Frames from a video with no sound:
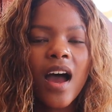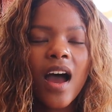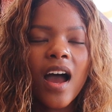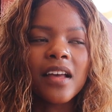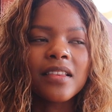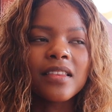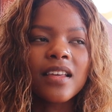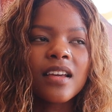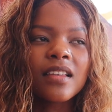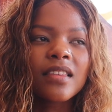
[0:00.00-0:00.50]

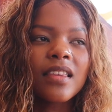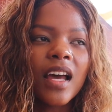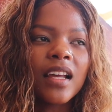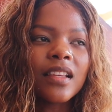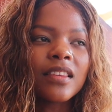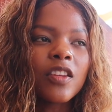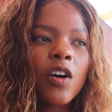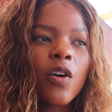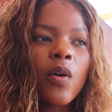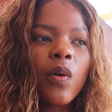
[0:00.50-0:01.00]
I think
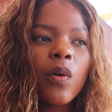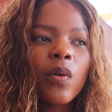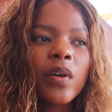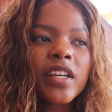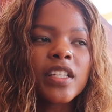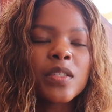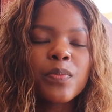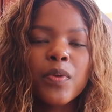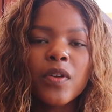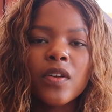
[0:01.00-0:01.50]
that the whole
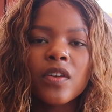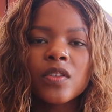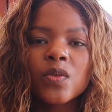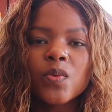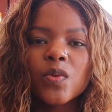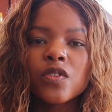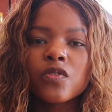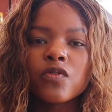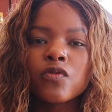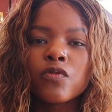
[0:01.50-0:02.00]

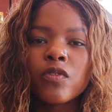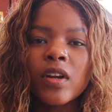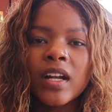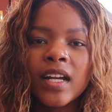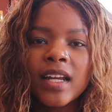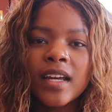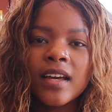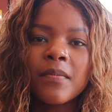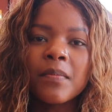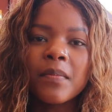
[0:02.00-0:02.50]
experience was
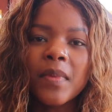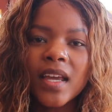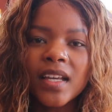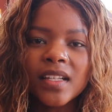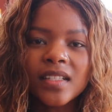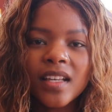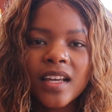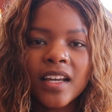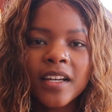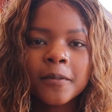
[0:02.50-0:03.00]
really
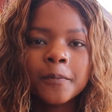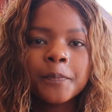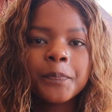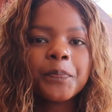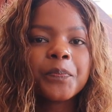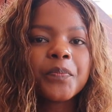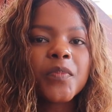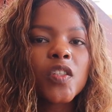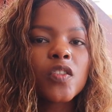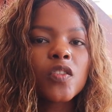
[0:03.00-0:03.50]
amazing.
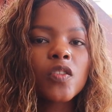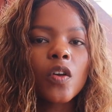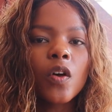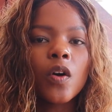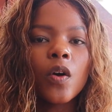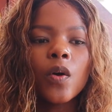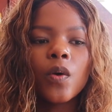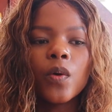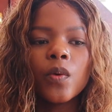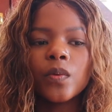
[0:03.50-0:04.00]

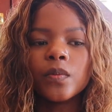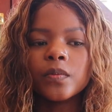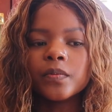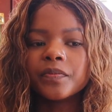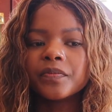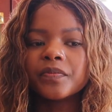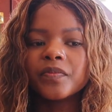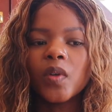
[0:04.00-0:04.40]
So